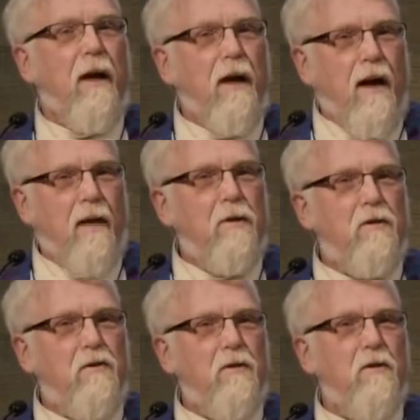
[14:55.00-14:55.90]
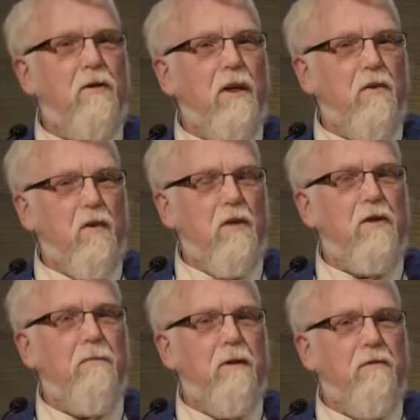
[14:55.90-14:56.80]
pay homage to and
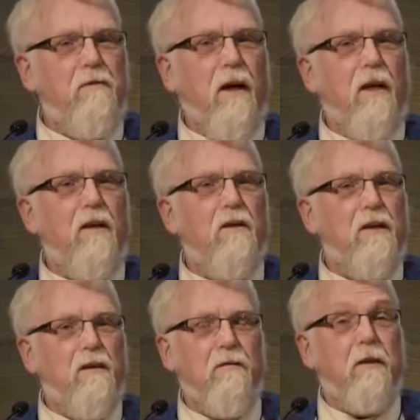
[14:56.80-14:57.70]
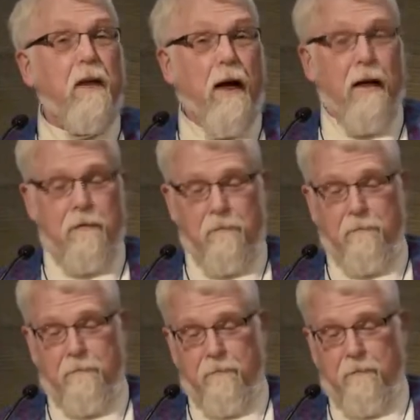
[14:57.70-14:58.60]
worship and follow a different
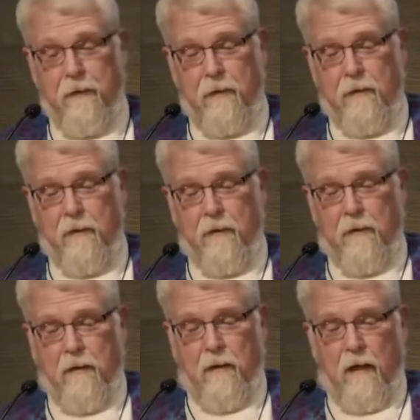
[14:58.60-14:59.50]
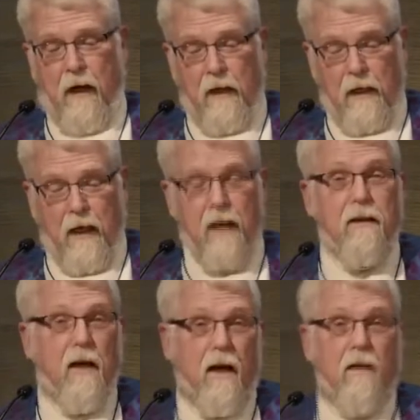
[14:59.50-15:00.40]
God. Our
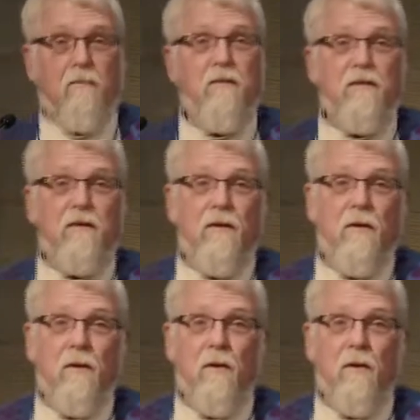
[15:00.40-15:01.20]
God comes